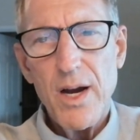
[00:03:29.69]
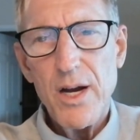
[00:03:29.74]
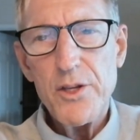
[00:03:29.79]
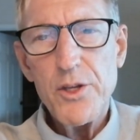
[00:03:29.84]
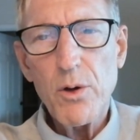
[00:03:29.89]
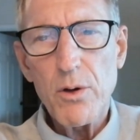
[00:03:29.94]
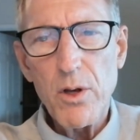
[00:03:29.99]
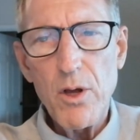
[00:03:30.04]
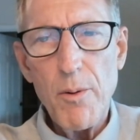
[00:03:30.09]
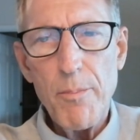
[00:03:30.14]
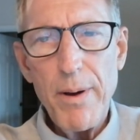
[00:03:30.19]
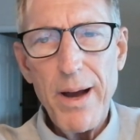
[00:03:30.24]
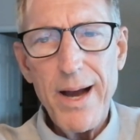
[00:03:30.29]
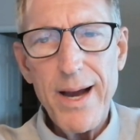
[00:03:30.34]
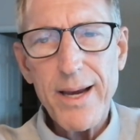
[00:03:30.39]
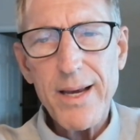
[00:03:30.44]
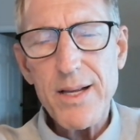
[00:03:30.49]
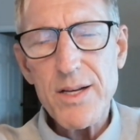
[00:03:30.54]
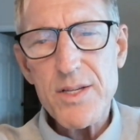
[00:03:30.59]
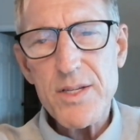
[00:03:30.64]
you'll look
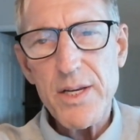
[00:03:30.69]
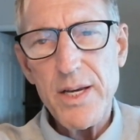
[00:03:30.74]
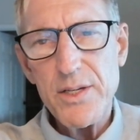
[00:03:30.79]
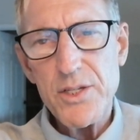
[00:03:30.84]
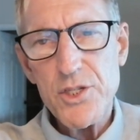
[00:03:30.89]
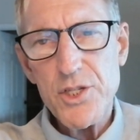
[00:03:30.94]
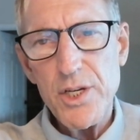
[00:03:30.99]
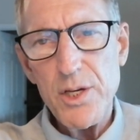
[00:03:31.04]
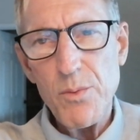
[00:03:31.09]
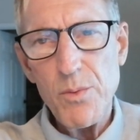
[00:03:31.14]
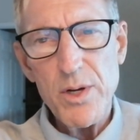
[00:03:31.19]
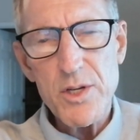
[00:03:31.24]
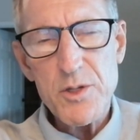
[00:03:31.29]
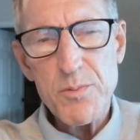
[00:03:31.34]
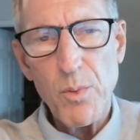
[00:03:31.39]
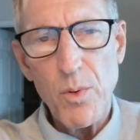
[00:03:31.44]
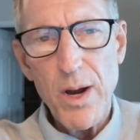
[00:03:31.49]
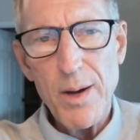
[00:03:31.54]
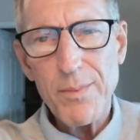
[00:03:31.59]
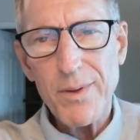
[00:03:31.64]
back and say, gee whiz,
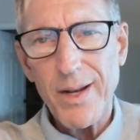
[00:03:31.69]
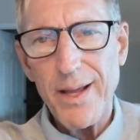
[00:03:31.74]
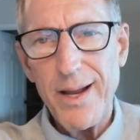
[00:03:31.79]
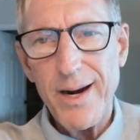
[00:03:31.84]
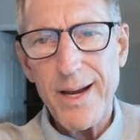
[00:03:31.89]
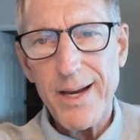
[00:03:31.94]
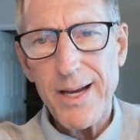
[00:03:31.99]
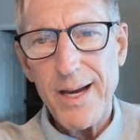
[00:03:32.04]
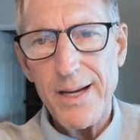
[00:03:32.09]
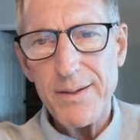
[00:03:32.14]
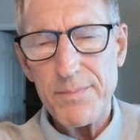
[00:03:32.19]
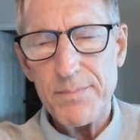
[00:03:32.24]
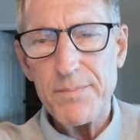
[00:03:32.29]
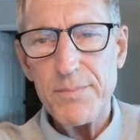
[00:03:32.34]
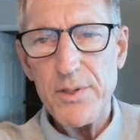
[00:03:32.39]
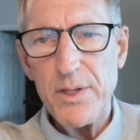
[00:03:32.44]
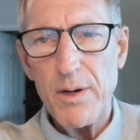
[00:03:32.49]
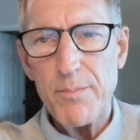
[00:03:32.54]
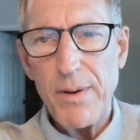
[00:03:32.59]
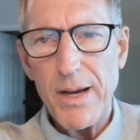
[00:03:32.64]
boy, I'm glad I got,
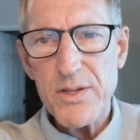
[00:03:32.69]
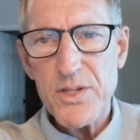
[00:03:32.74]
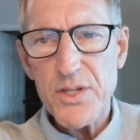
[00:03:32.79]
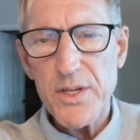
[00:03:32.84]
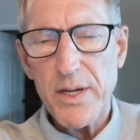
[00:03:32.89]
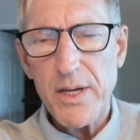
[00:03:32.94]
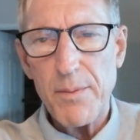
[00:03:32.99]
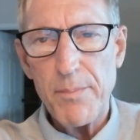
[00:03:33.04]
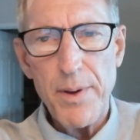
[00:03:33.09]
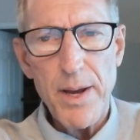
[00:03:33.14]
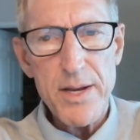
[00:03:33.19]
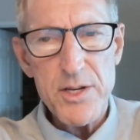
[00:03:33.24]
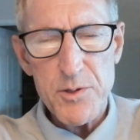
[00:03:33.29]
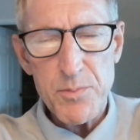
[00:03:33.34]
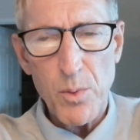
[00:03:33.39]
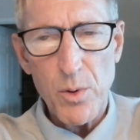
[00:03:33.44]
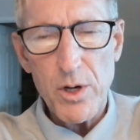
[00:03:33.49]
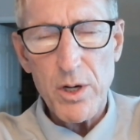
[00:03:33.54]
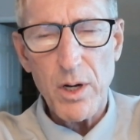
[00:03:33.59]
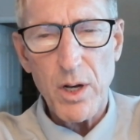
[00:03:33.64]
you know, my second
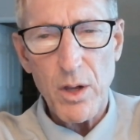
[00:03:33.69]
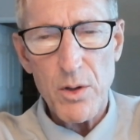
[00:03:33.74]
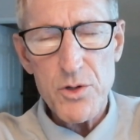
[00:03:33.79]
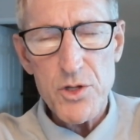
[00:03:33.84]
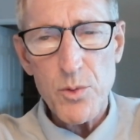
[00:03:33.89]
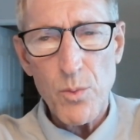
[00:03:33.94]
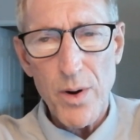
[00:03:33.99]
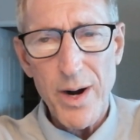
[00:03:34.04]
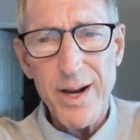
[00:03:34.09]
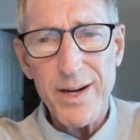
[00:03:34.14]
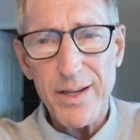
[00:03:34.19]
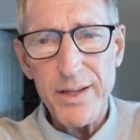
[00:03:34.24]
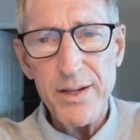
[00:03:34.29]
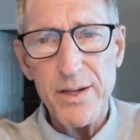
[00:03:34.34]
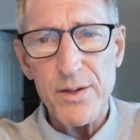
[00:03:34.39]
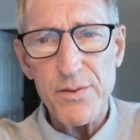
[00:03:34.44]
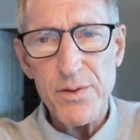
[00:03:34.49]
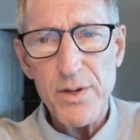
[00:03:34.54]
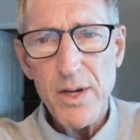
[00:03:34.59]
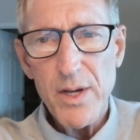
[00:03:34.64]
passport close to where I
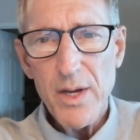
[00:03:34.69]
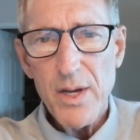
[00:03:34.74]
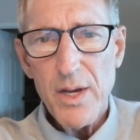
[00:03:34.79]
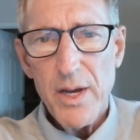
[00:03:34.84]
live.